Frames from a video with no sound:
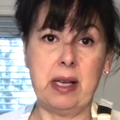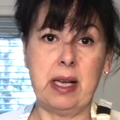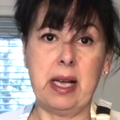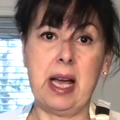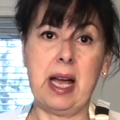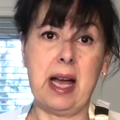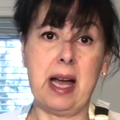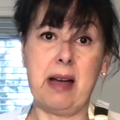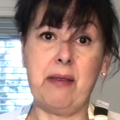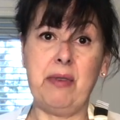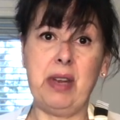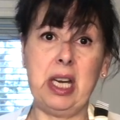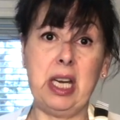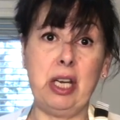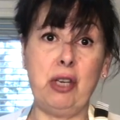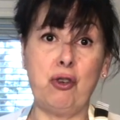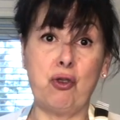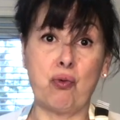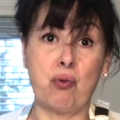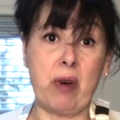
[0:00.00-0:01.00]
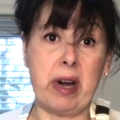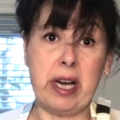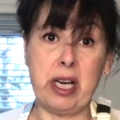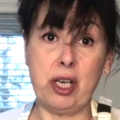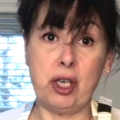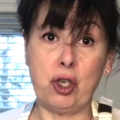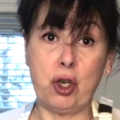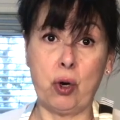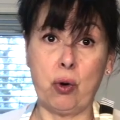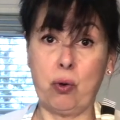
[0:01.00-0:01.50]
have any
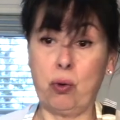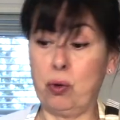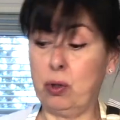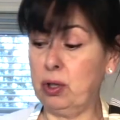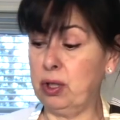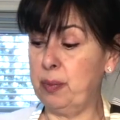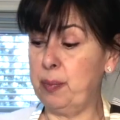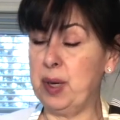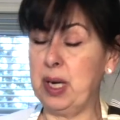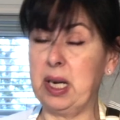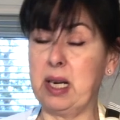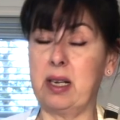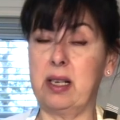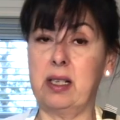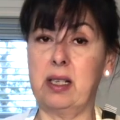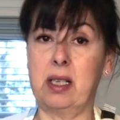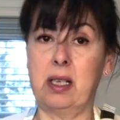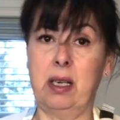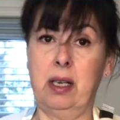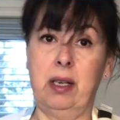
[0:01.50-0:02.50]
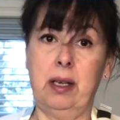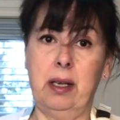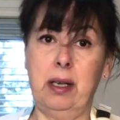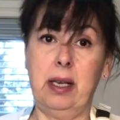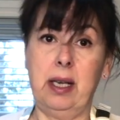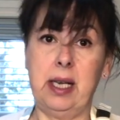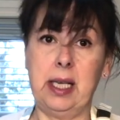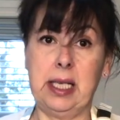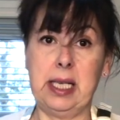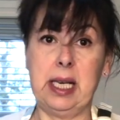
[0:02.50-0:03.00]
drainage holes because
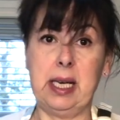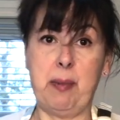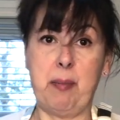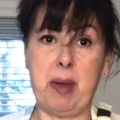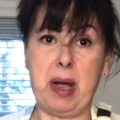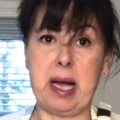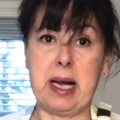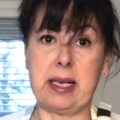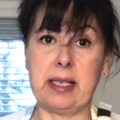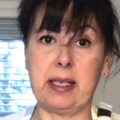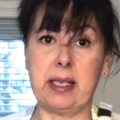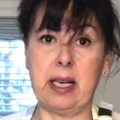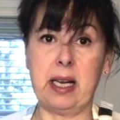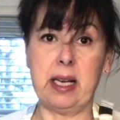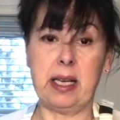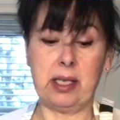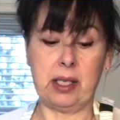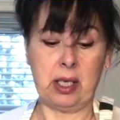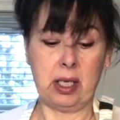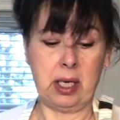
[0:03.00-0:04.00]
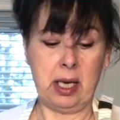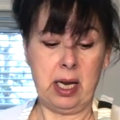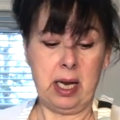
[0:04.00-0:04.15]
it's in a basket.